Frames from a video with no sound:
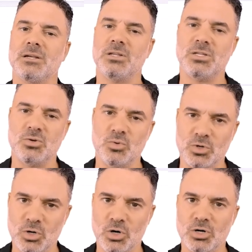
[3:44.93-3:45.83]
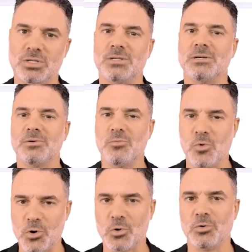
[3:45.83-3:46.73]
do not
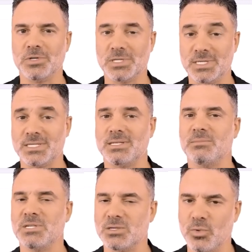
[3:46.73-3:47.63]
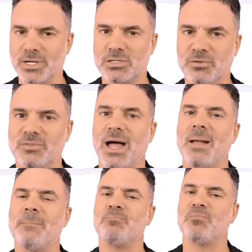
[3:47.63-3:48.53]
work on the system. It's a waste of
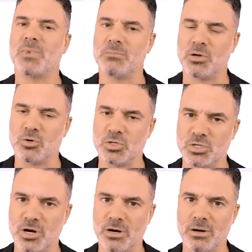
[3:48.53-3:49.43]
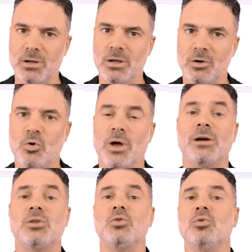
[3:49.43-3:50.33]
time because you are going
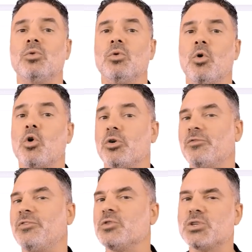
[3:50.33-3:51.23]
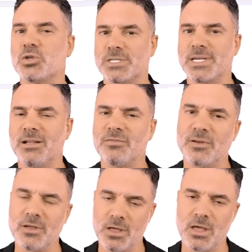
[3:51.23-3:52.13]
to confuse yourself
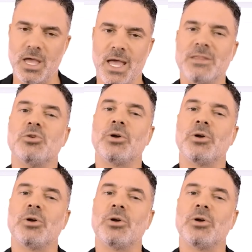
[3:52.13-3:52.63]
and your